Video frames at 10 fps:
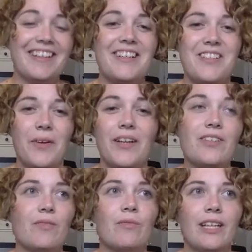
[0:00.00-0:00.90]
So
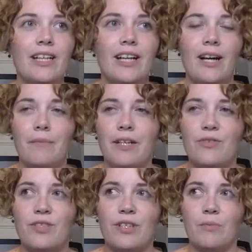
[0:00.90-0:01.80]
there's a really
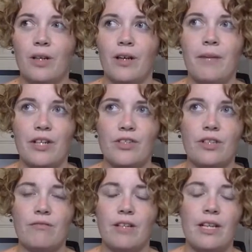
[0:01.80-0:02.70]
interesting book I'm
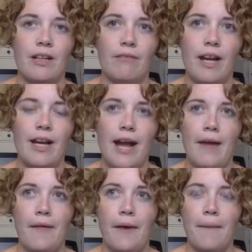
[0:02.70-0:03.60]
actually reading right
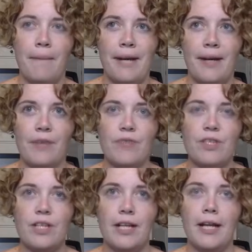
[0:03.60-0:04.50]
now about
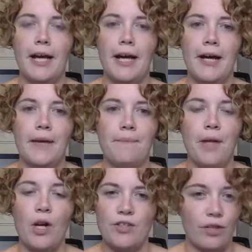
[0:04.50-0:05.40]

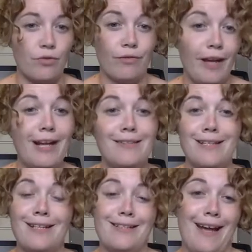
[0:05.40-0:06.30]
our sexual
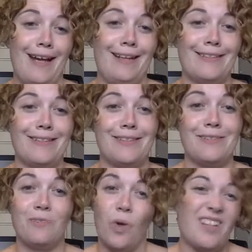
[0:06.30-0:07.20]
fantasies and
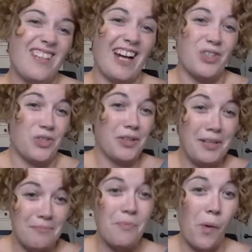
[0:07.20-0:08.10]
what's
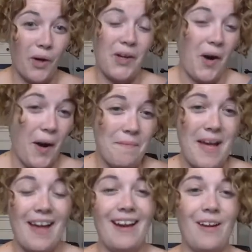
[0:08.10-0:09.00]
actually more
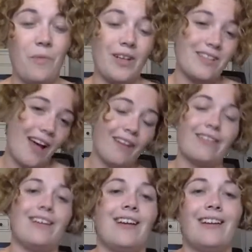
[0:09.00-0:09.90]
common and what's
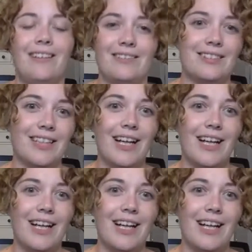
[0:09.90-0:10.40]
healthy. And